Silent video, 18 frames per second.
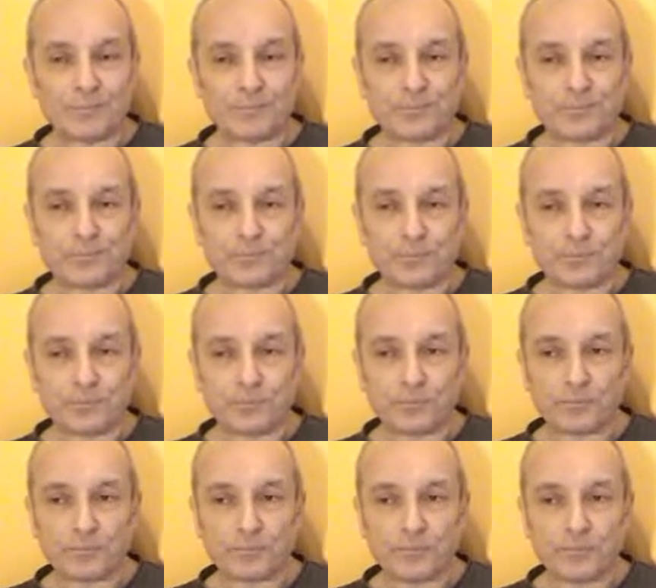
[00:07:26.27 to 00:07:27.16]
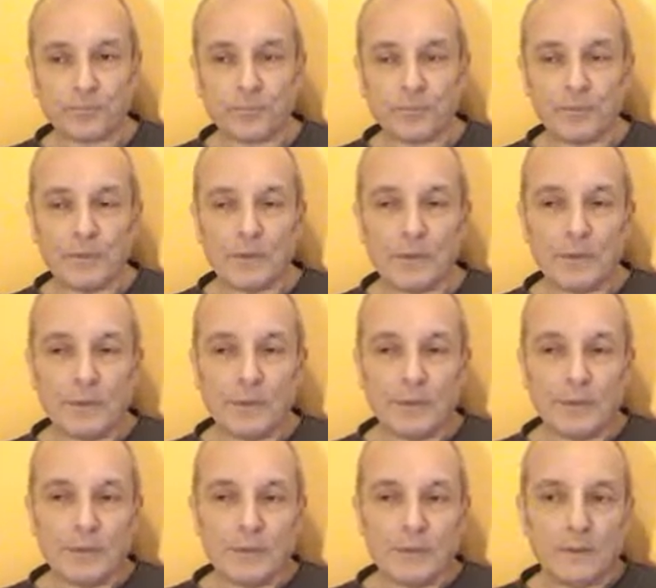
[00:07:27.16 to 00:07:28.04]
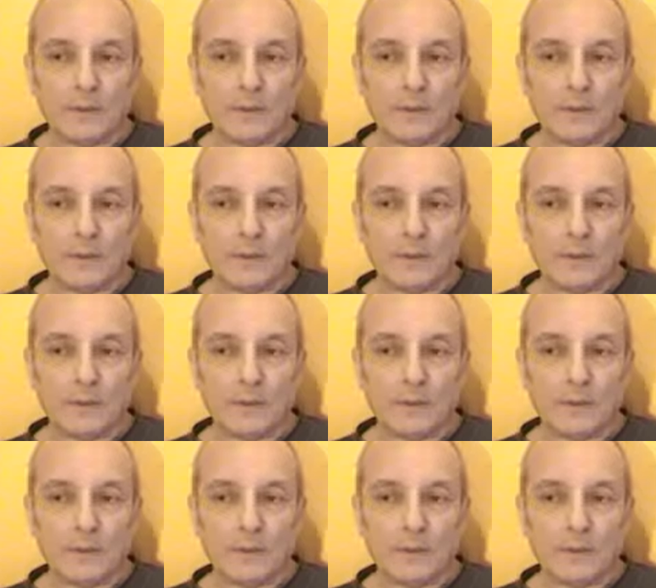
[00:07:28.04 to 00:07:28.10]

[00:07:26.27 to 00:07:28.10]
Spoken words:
Nobody speaks.